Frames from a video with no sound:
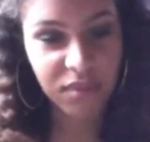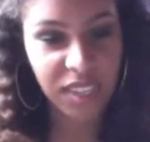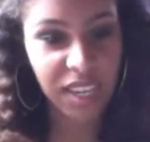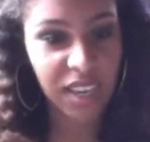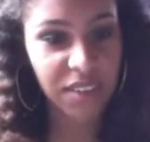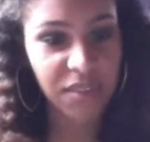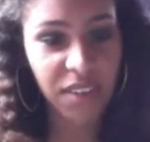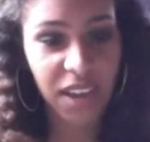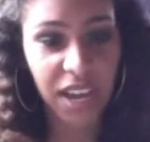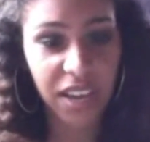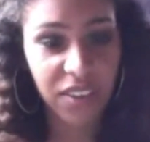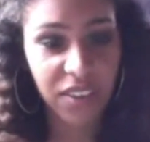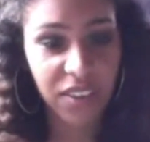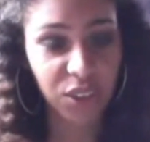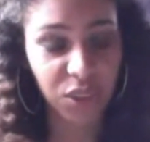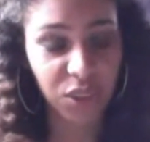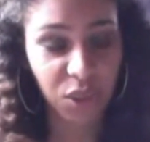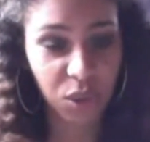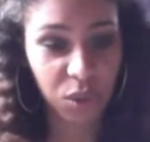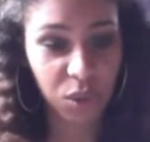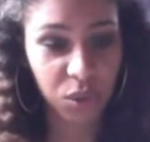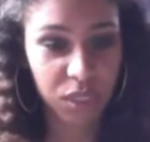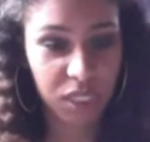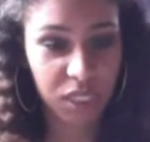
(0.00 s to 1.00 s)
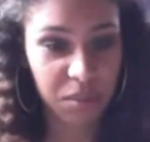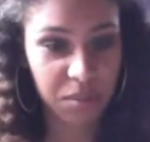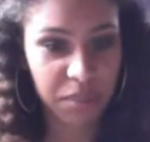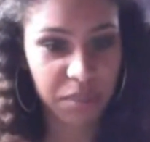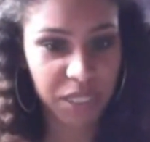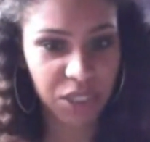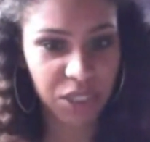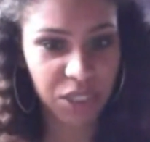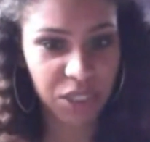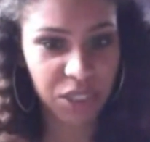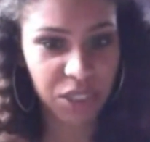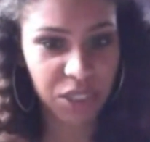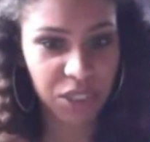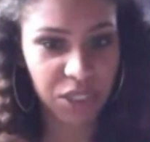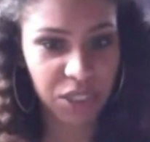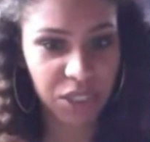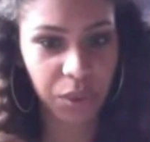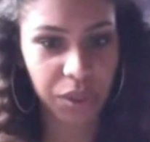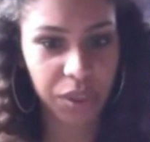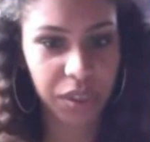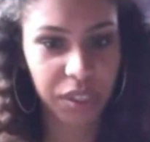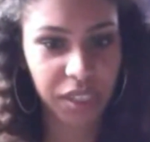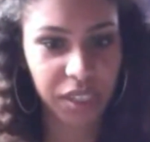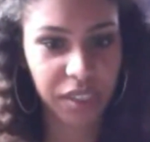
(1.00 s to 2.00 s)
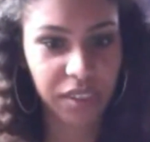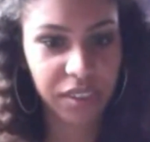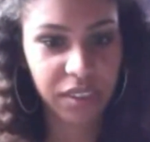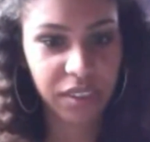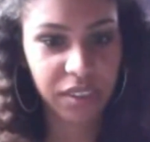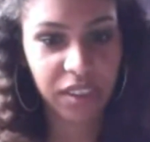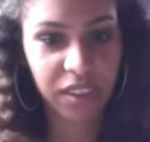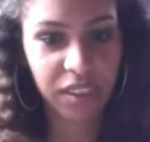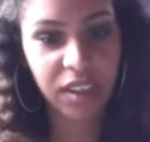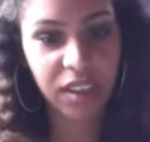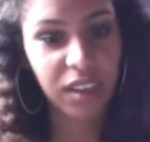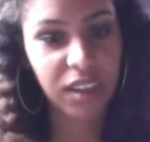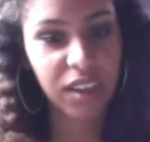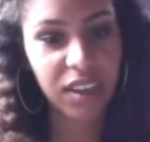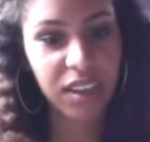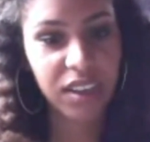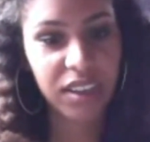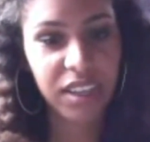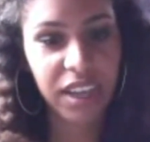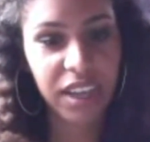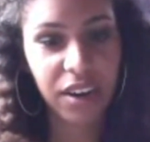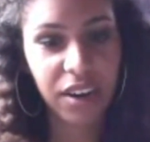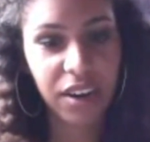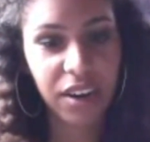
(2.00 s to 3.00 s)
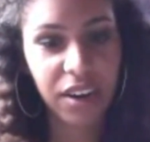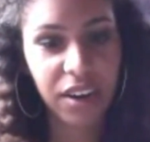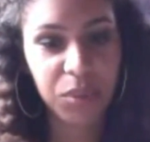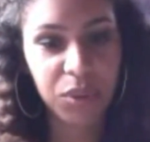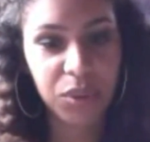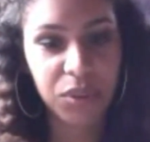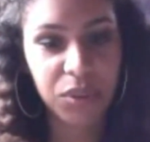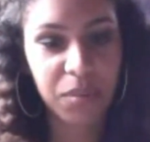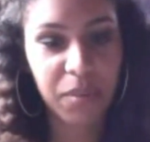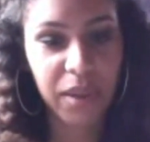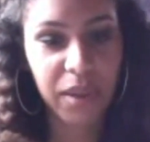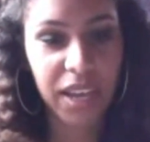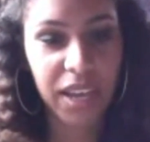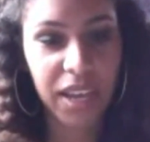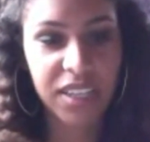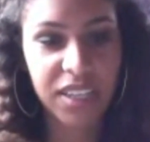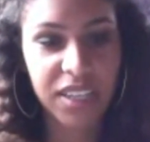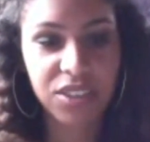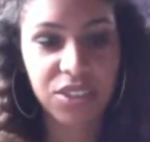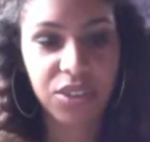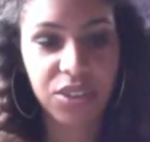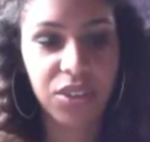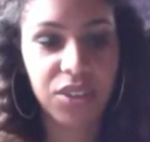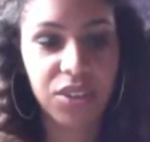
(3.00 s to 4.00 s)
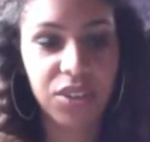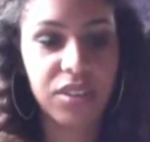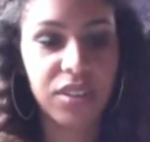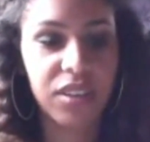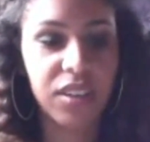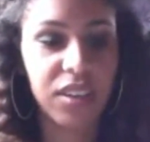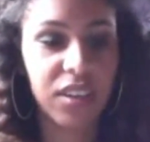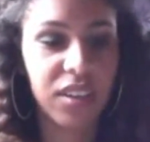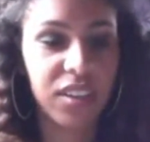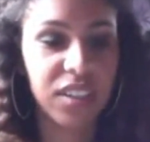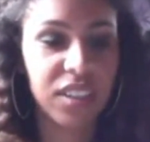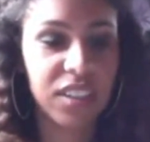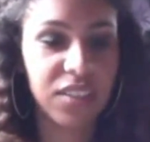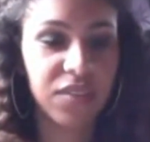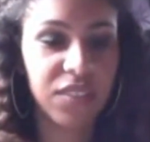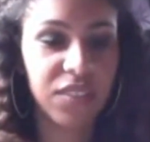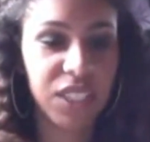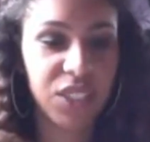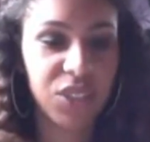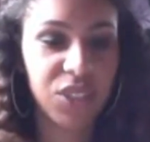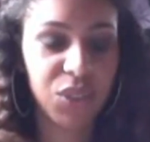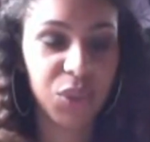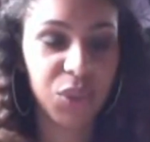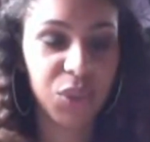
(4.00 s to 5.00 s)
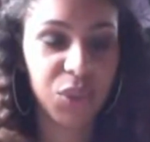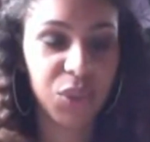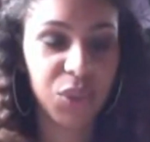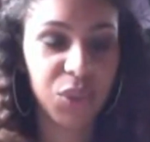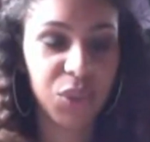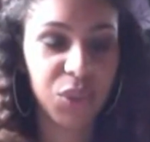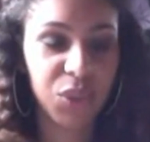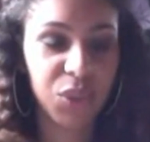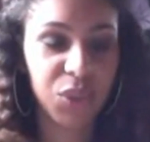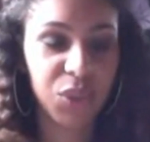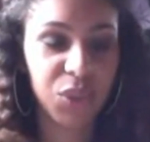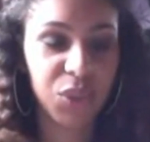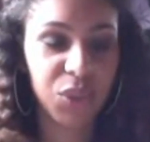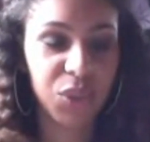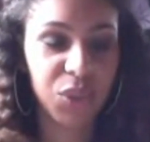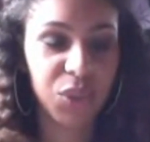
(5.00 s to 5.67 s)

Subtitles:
I've had the cold in me too, lordling. Garrett pulled back his hood, giving Sir